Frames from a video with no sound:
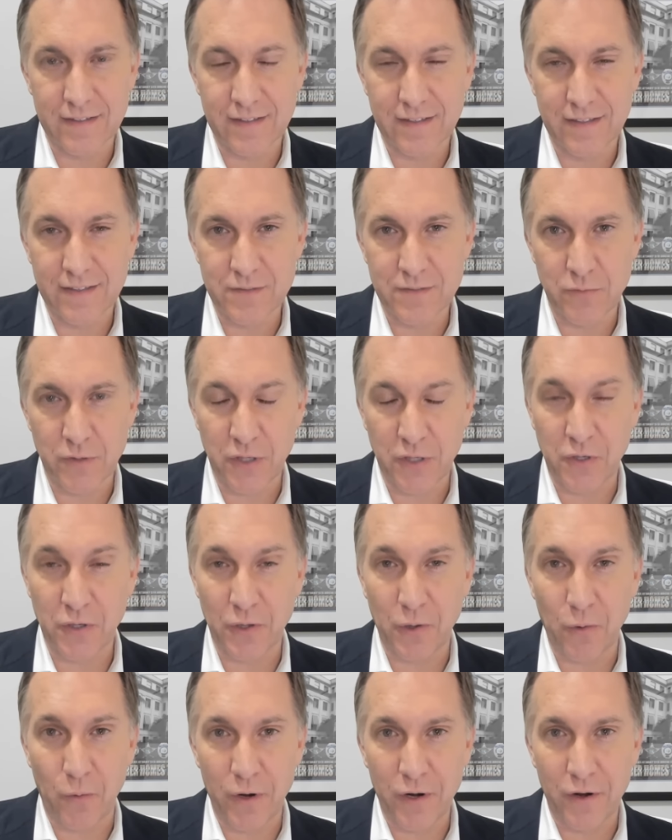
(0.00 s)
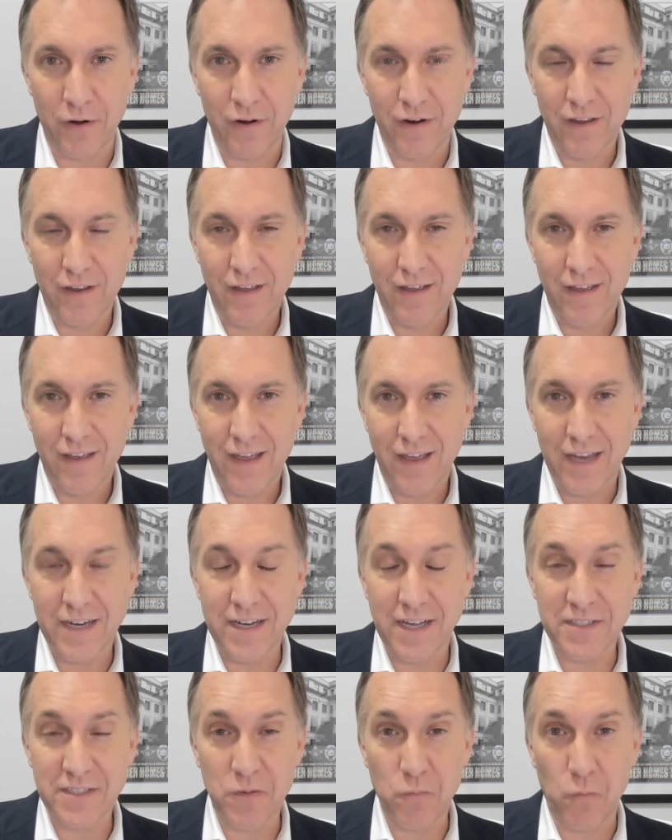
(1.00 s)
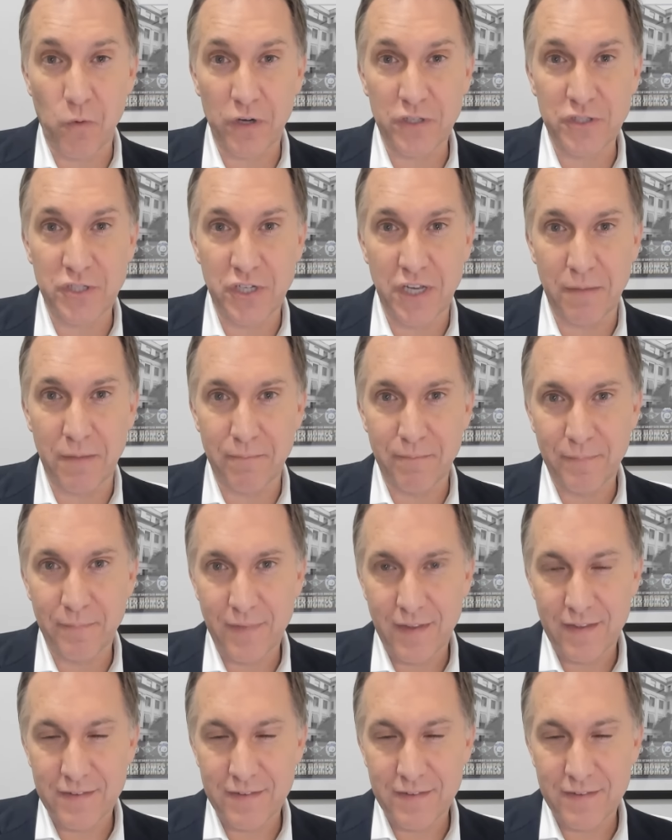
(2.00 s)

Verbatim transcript: he's a really good lawyer and doesn't work cheap.